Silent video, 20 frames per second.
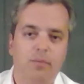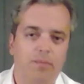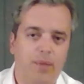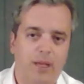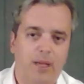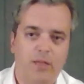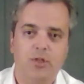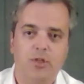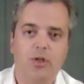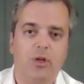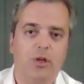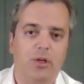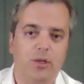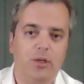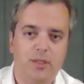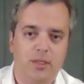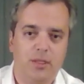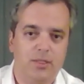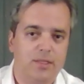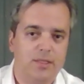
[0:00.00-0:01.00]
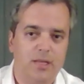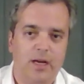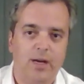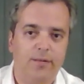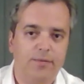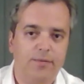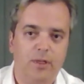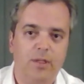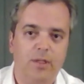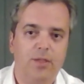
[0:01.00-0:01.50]
pensioners and
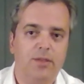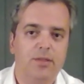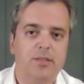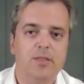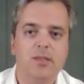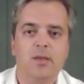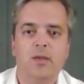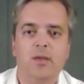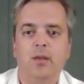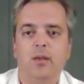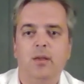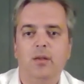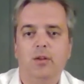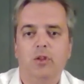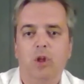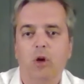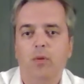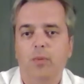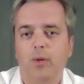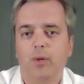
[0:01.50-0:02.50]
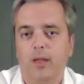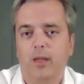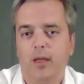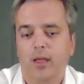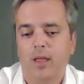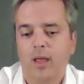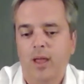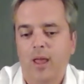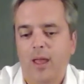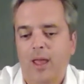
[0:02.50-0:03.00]
sovereigns
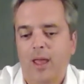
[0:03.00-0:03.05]
globally.